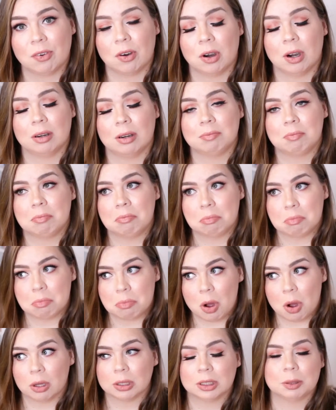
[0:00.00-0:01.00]
for
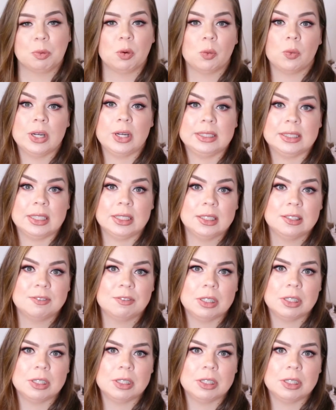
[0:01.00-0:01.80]
multiple reasons.